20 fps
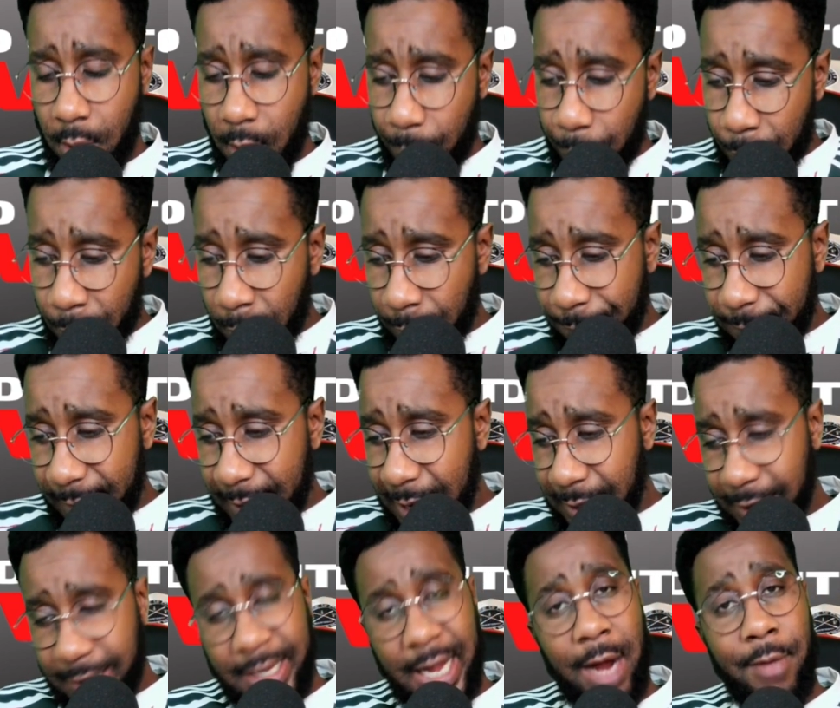Bruno
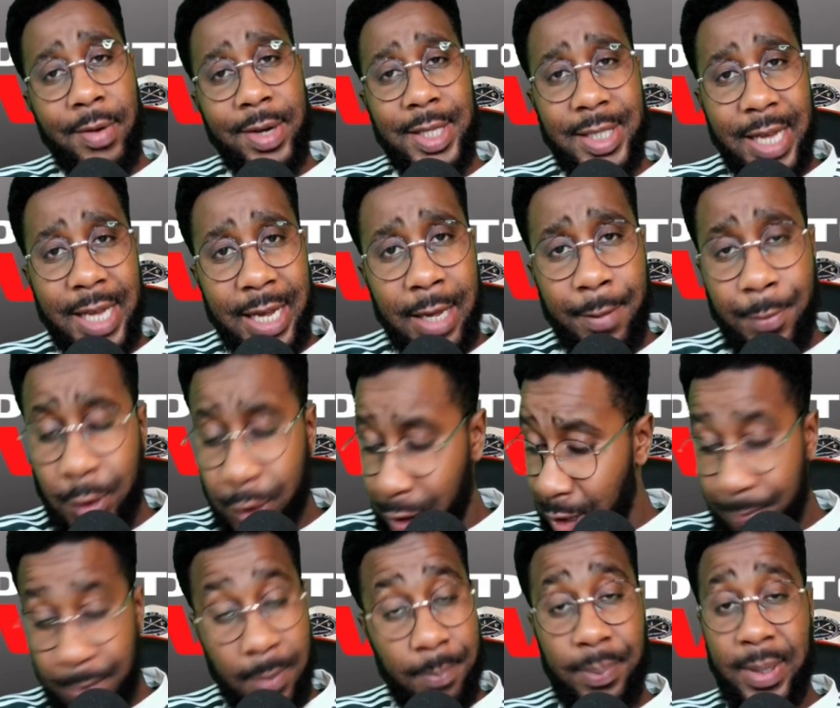Fernandes getting ready to take it because
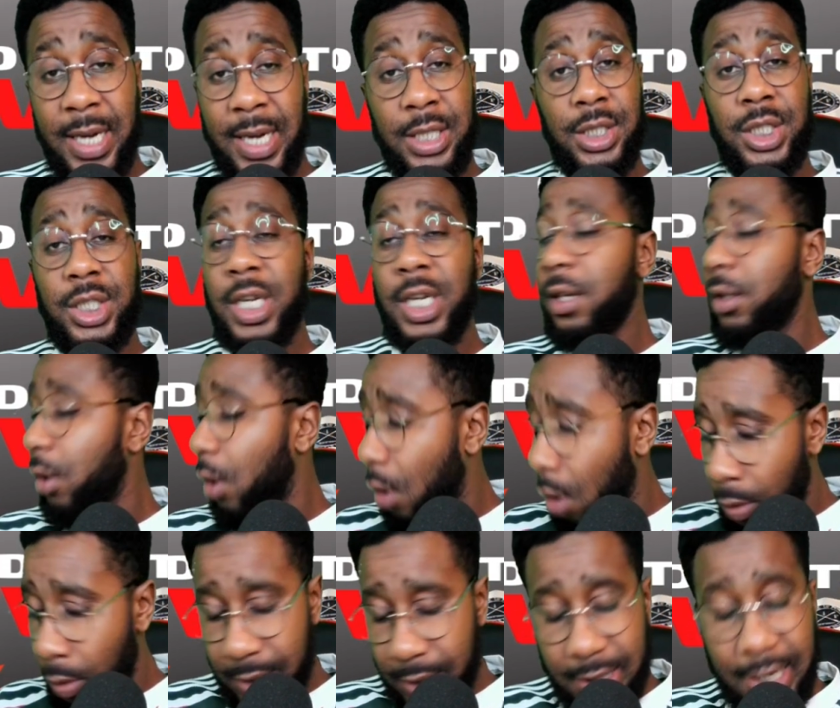he's been playing shit the
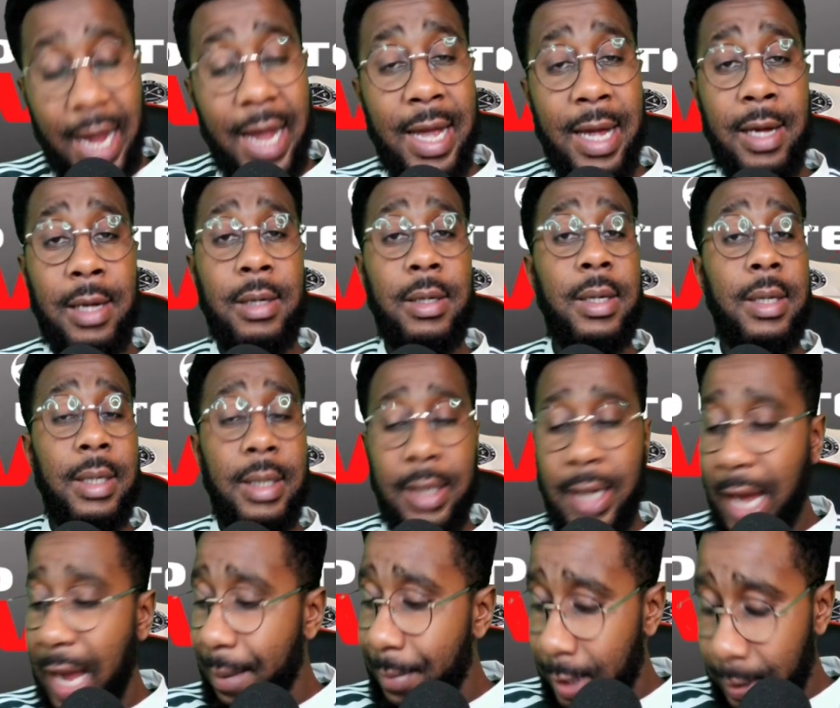whole entire
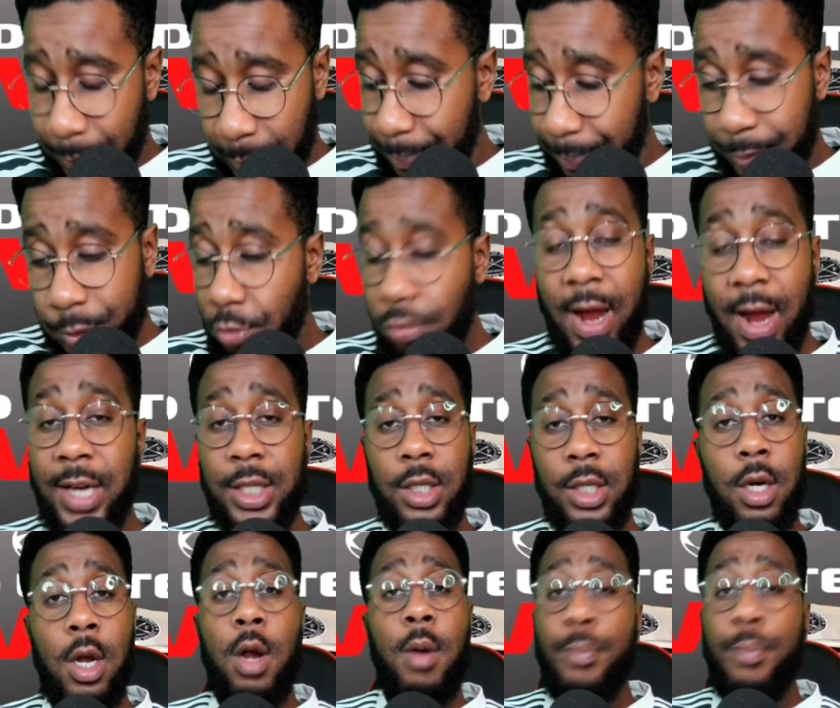game. He's been trash.
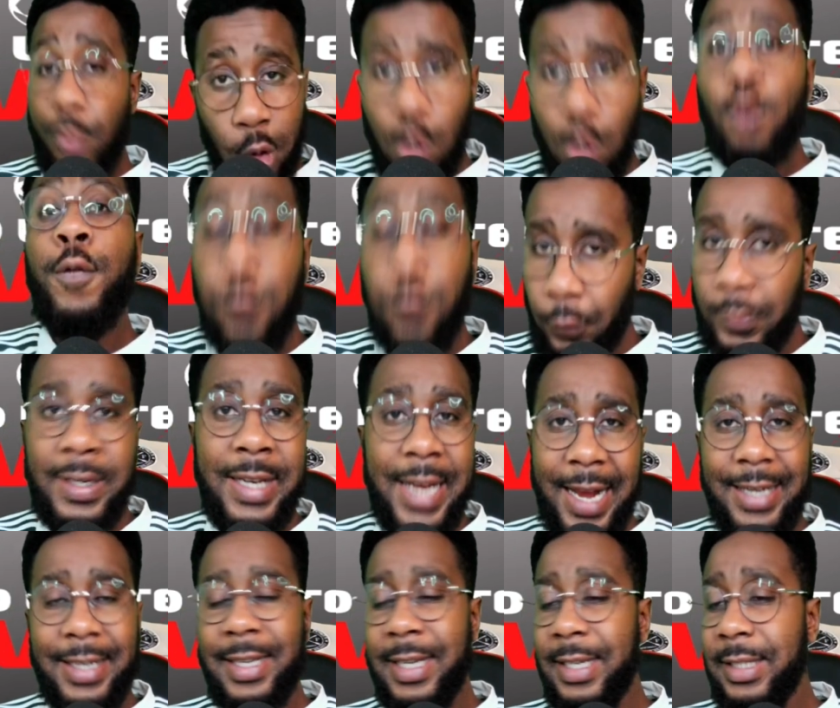Bruno
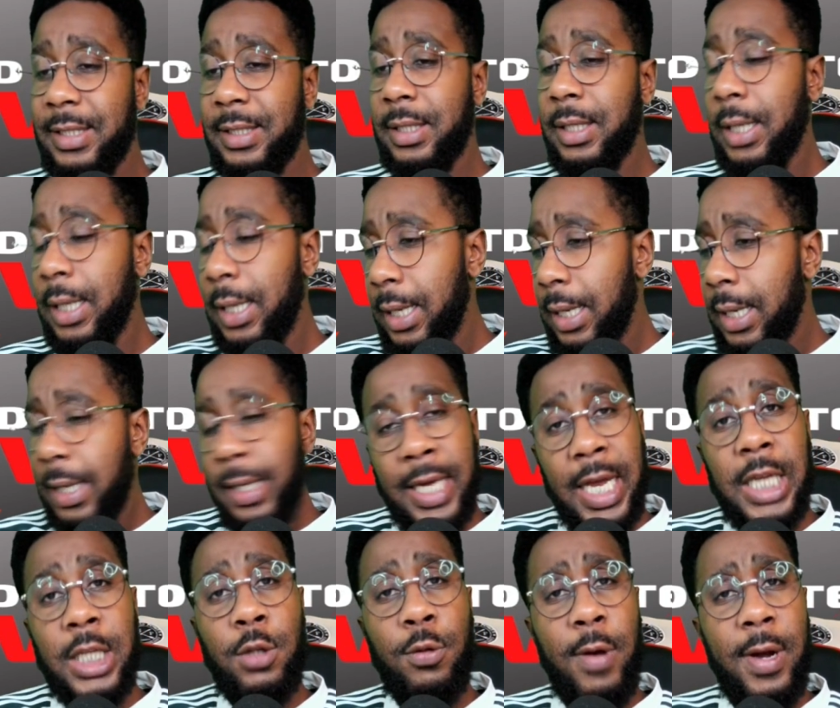Fernandes
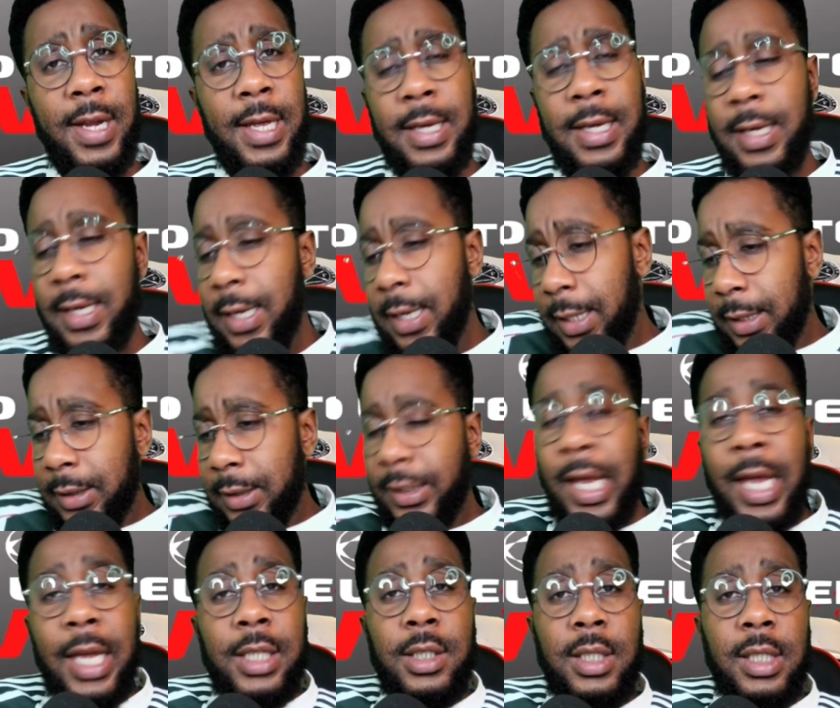gets ready,
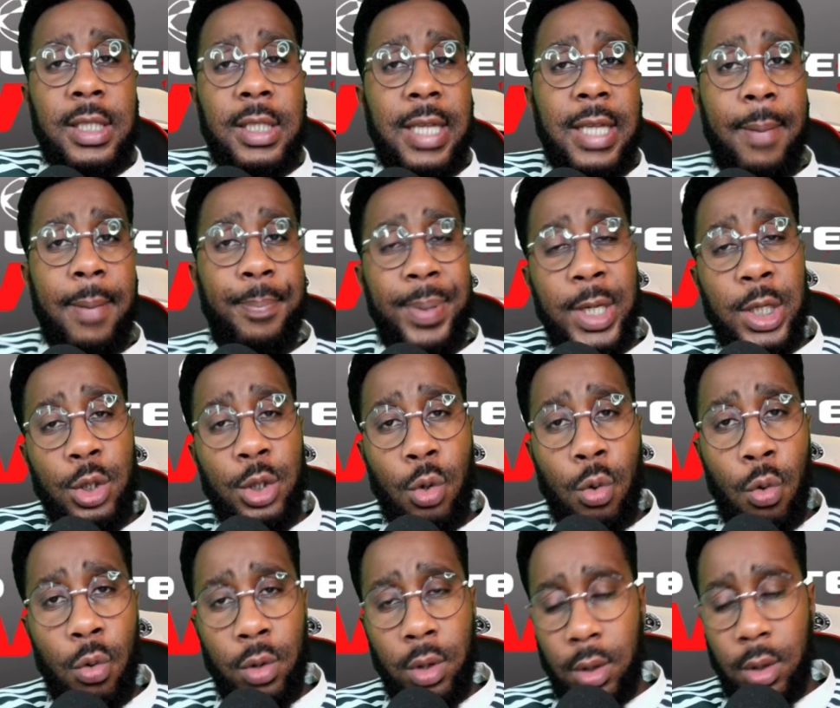takes the set piece
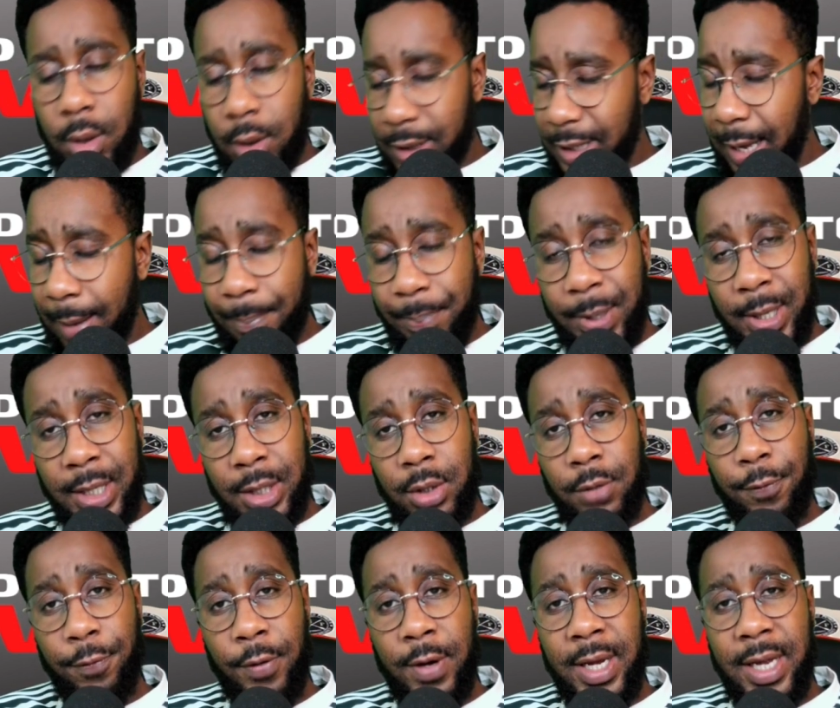corner, set piece
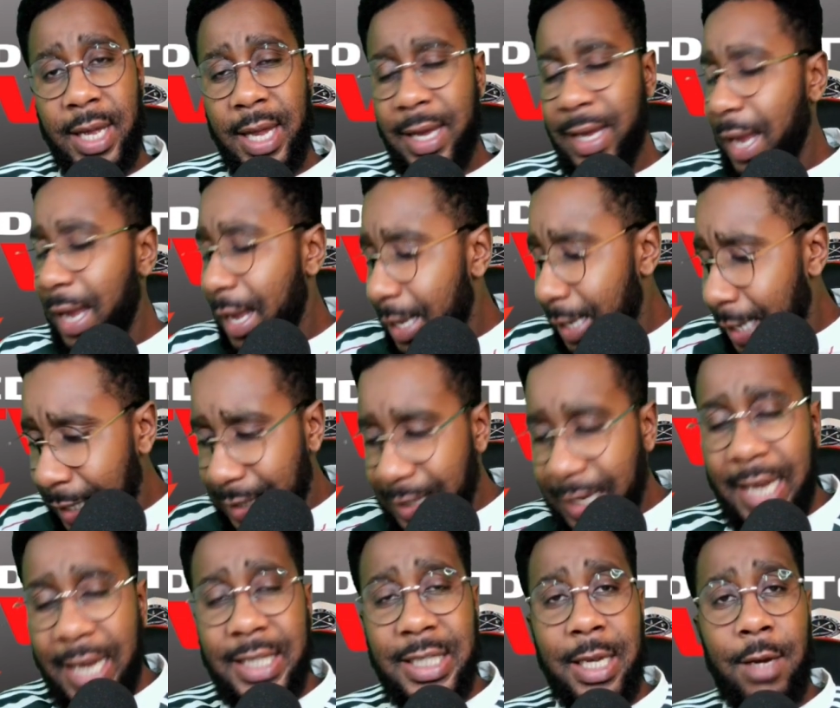free kick. He
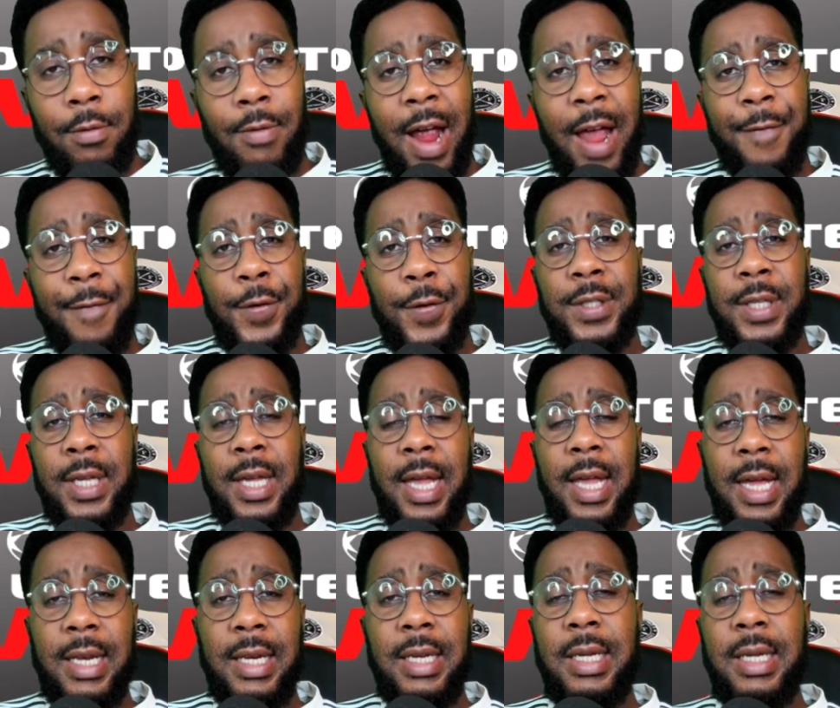takes it, rifles it
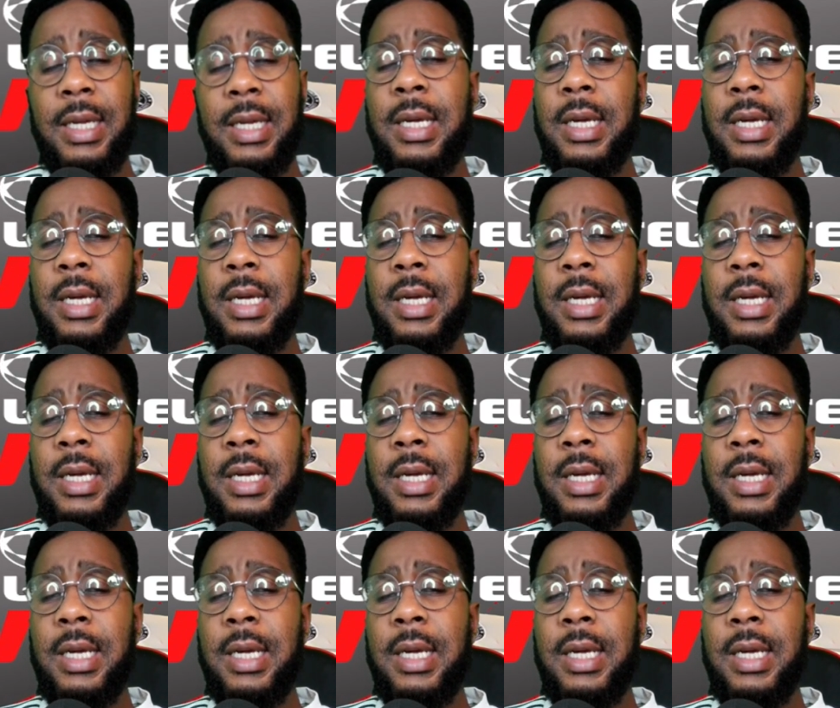in.